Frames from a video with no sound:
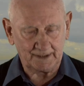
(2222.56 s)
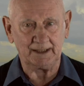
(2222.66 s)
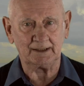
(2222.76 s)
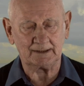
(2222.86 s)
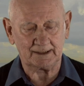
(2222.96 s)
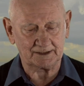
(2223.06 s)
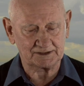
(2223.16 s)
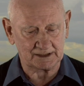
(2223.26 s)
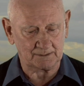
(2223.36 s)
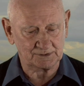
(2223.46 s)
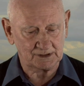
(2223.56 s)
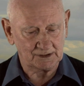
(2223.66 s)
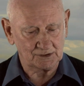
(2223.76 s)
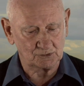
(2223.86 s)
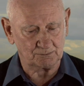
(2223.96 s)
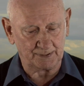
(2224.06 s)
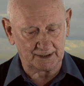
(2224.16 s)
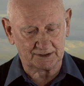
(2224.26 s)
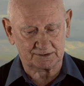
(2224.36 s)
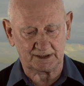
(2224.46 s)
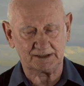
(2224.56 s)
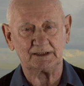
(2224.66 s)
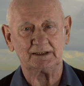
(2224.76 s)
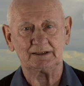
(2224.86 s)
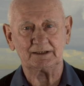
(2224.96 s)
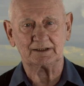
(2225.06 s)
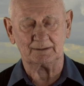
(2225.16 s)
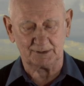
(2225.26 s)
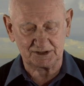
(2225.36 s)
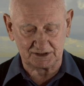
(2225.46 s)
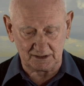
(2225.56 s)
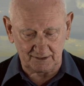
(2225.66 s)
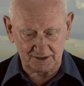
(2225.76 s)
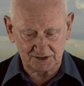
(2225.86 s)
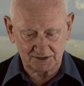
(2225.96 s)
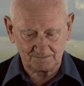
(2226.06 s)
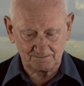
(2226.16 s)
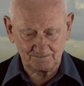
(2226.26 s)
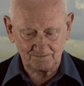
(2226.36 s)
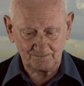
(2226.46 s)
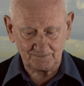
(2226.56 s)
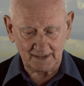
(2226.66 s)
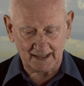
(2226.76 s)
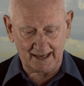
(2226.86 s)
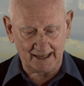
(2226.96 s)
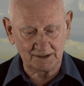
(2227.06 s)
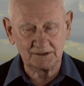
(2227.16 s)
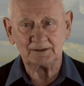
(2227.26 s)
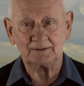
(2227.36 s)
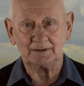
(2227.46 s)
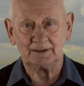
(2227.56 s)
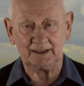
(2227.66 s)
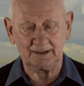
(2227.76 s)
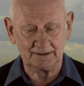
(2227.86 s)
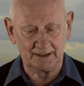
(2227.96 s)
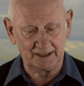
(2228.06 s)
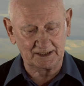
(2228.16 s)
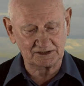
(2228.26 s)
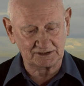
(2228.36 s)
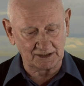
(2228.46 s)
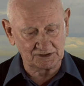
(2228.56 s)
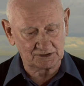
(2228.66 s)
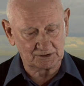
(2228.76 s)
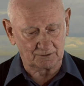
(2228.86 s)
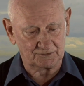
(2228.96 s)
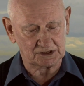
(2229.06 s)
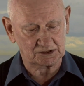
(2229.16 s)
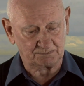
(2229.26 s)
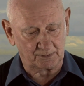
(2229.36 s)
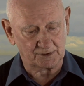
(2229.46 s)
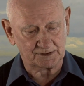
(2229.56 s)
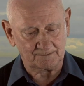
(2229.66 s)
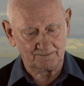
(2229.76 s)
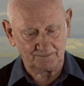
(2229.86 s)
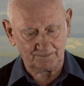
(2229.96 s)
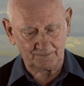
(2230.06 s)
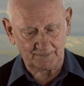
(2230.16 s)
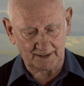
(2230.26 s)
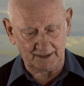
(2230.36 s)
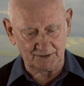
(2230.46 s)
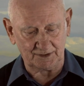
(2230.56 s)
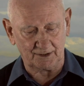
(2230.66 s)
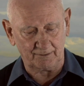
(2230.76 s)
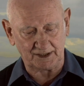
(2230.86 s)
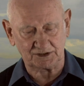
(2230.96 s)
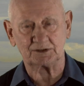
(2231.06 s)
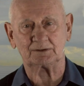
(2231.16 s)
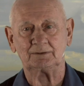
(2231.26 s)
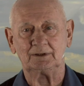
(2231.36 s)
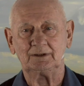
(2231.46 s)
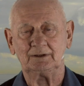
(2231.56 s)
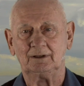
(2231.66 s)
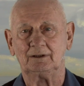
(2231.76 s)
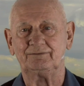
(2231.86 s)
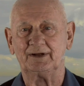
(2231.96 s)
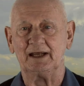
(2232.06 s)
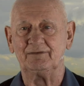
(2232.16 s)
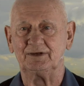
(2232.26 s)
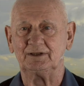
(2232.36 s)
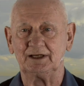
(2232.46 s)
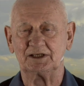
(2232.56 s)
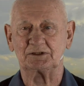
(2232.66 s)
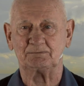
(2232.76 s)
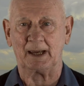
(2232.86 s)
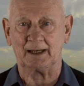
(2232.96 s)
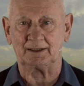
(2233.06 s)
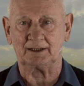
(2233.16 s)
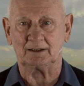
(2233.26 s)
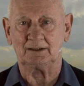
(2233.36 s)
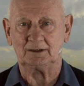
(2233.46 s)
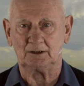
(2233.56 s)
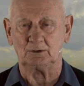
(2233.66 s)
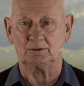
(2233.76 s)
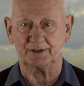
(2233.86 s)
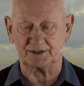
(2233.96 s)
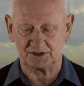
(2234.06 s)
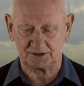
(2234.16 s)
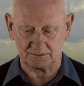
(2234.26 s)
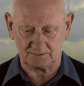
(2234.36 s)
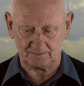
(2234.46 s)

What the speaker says: in an attempt to penetrate the mysterious and in an extension of the spirit in the direction of an ever-expanding wholeness.